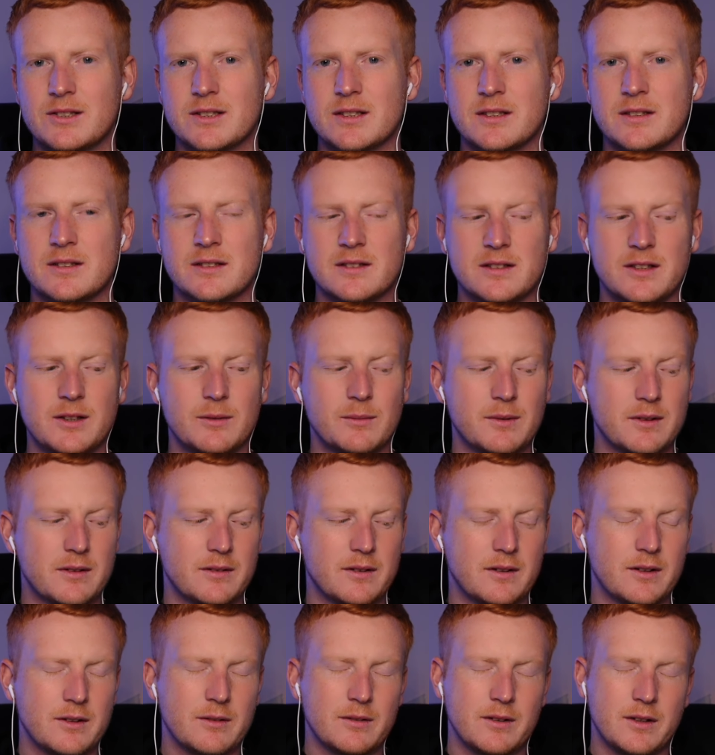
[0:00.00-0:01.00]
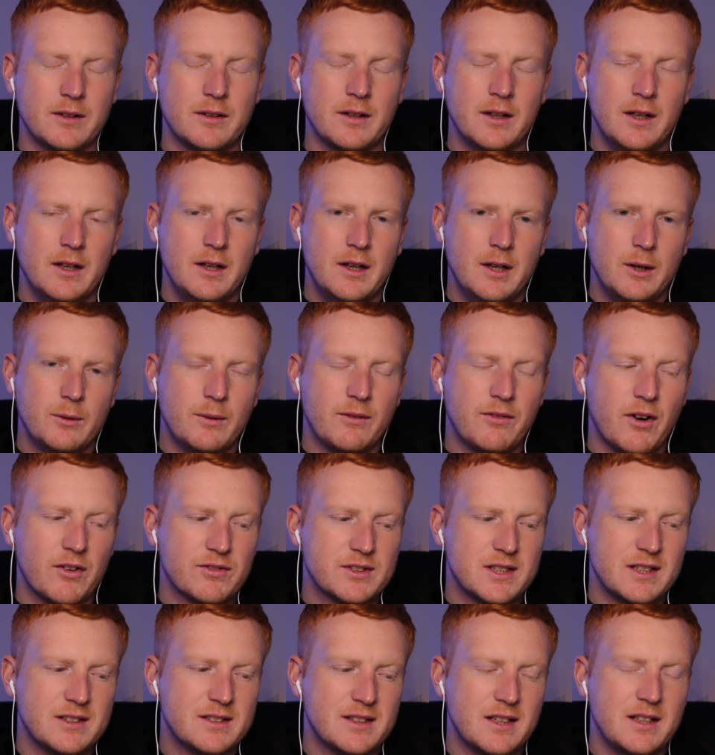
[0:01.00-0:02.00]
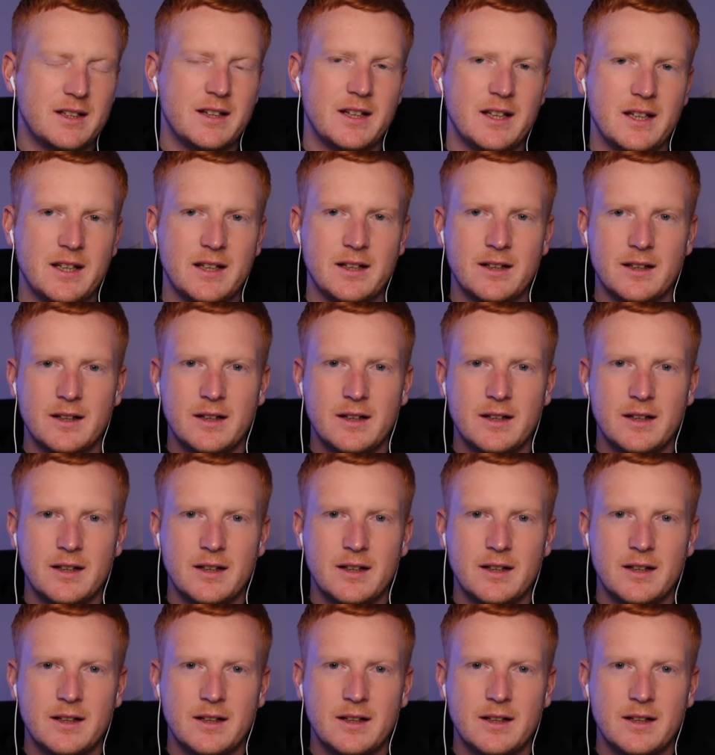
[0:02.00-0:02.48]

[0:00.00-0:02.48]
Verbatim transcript: As mentioned, you, you, you've obviously